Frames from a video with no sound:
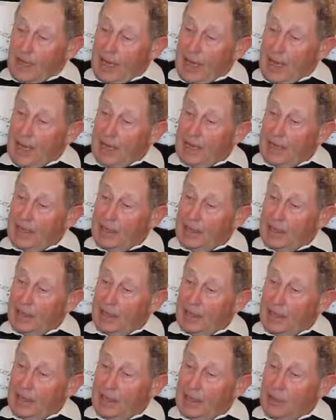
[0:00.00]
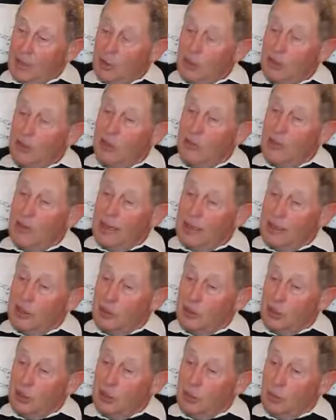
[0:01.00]
and you could
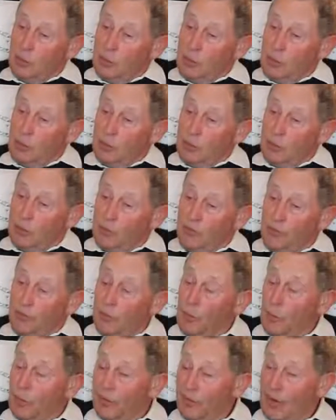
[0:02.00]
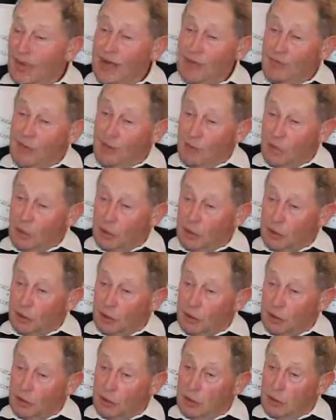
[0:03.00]
imagine there were 5 of us.
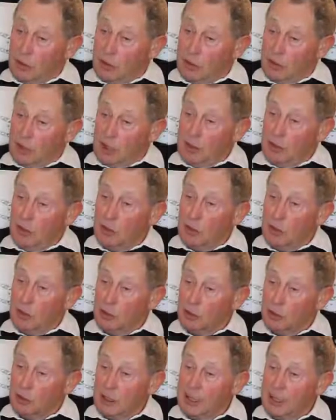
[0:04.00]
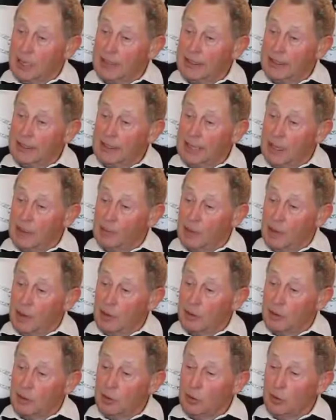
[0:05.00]
The second coxswain led the deck
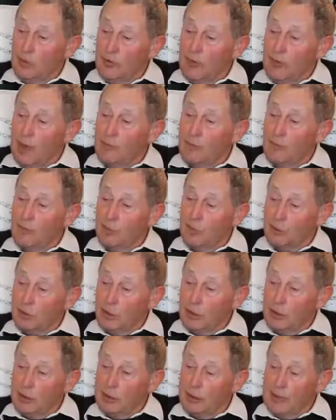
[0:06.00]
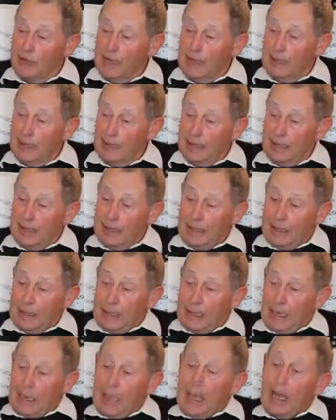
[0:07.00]
party. There were 5 of us on the deck,
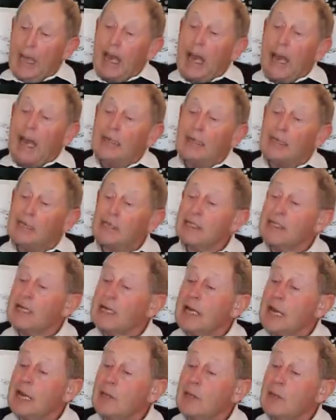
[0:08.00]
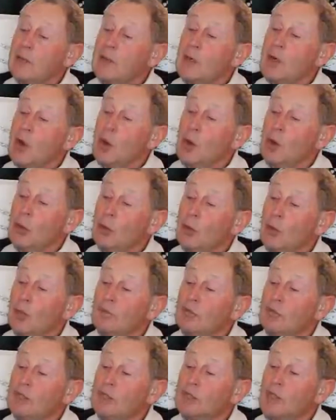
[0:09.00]
and this thing had to be hauled
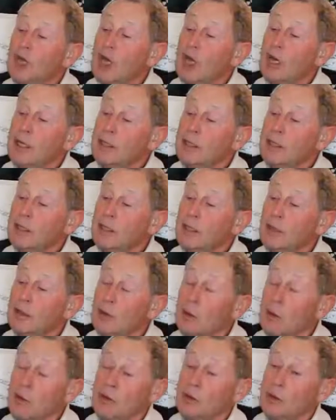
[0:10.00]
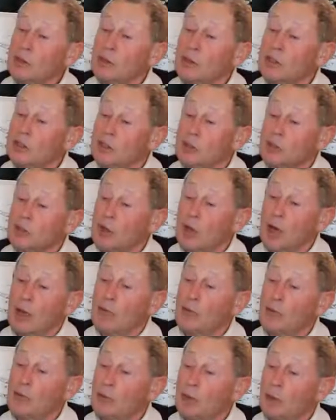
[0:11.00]
over the side, and all you could
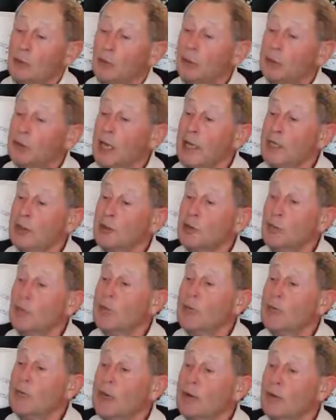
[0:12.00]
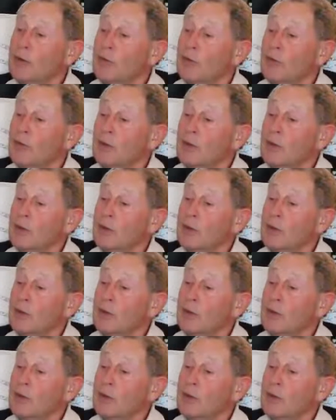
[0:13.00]
describe it was like something out of